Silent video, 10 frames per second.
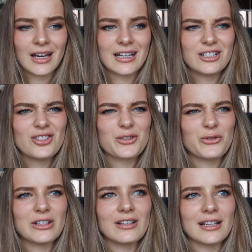And I just
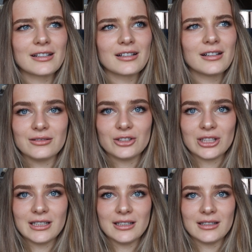feel like
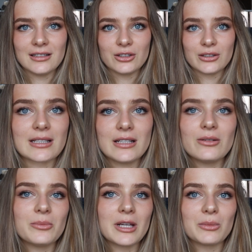she could
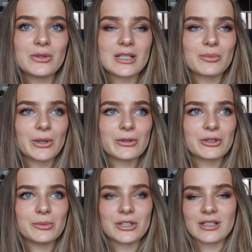continue to make music and
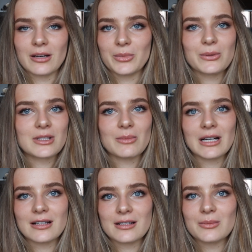poetry but does not post
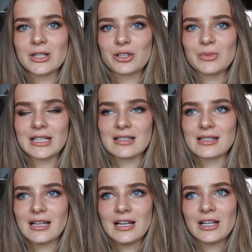about it as much
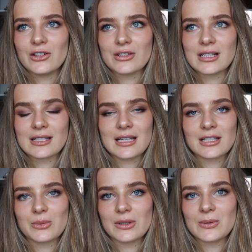because your
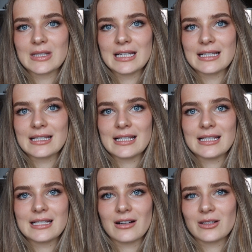success with those things
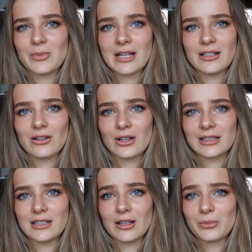is not dependent on
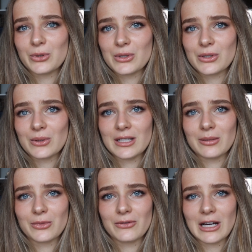the numbers or the
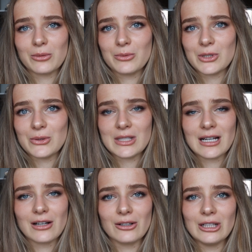number of albums you
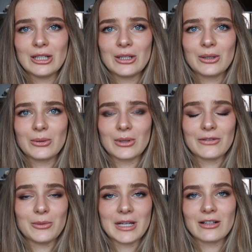sell or
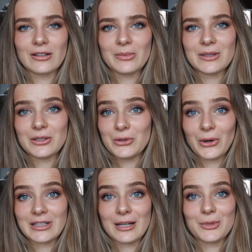if you make it on the New
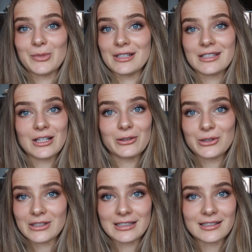York Times
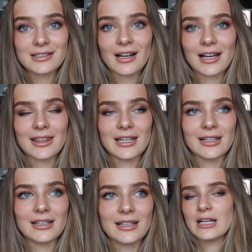bestsellers list. I
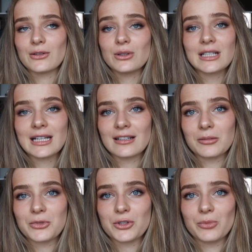think if you're looking at
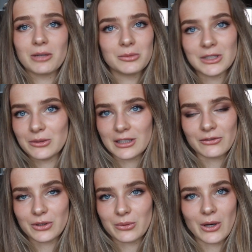numbers, you're probably doing
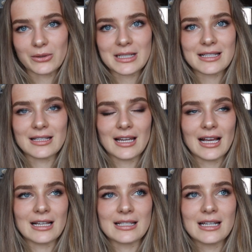it for the wrong reason.
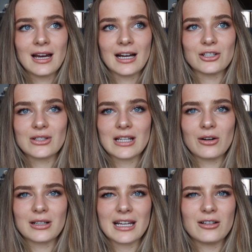And I just
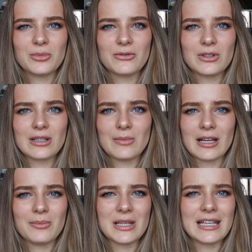help, can't help but feel that
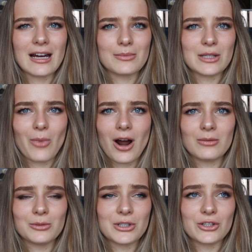might be Gabbie's
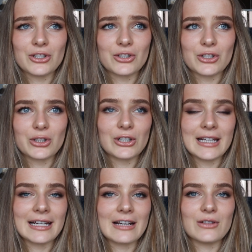problem is she's just
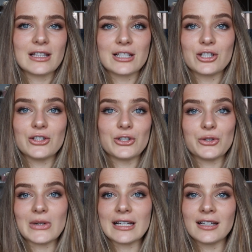looking at everything she's
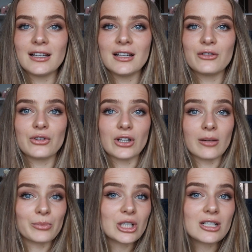doing for
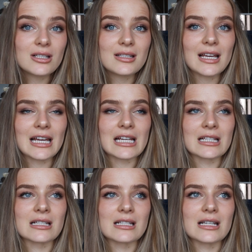numbers
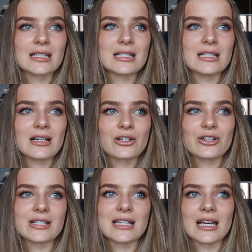and doesn't
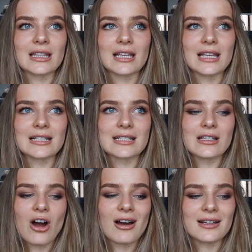understand that that's
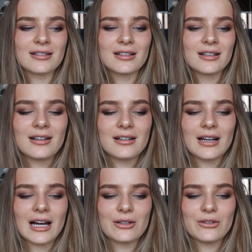not
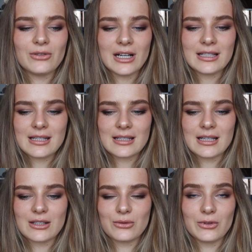how you find
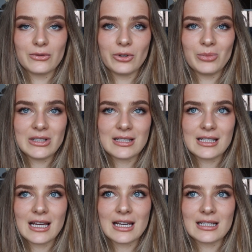success or fulfillment
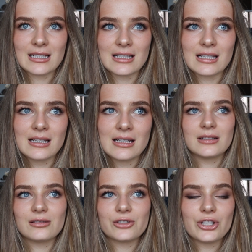and
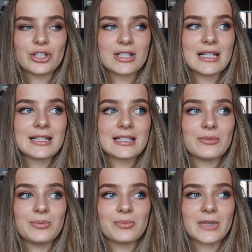she just needs to
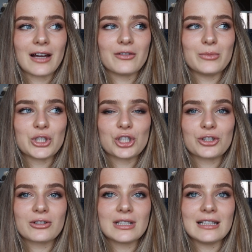kind of
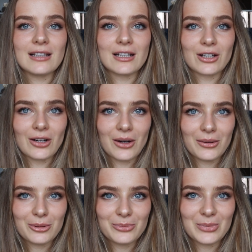maturely let it
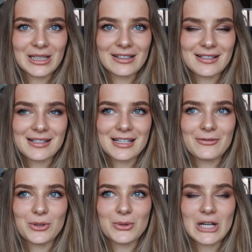go because
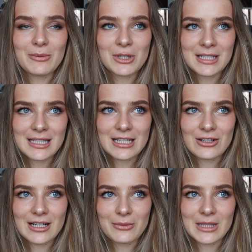if you come onto the
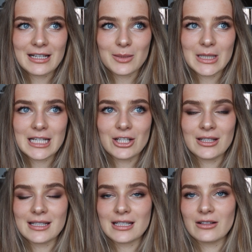internet with the expectation
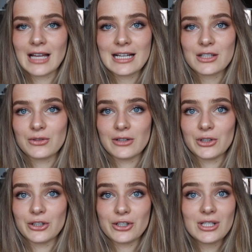that's going to last forever,
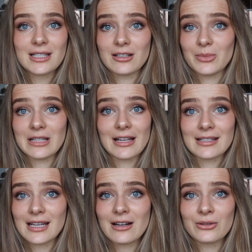you're just going to be
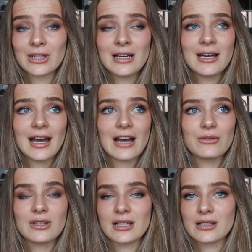let down.
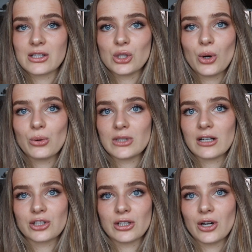Everything is so
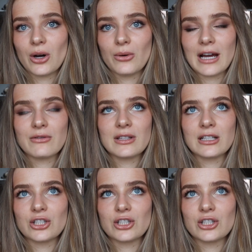touch and go, everything